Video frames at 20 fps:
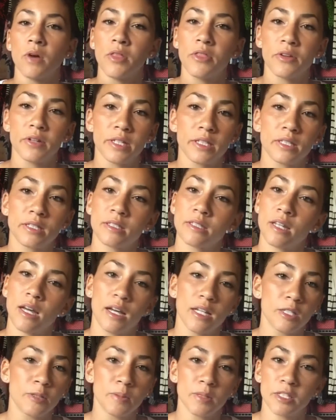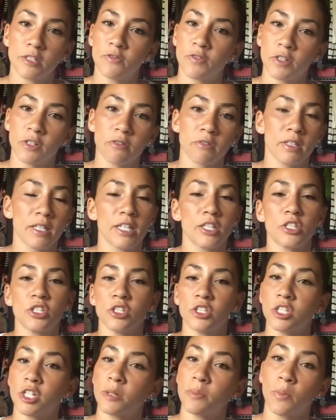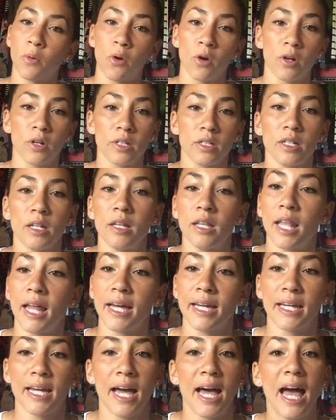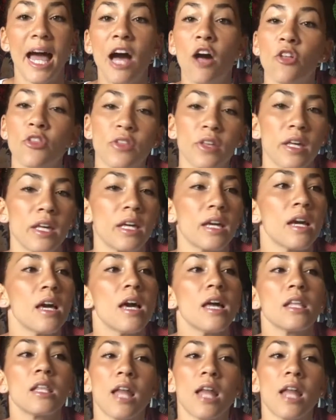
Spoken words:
whether it's a specific relationship or like a healthy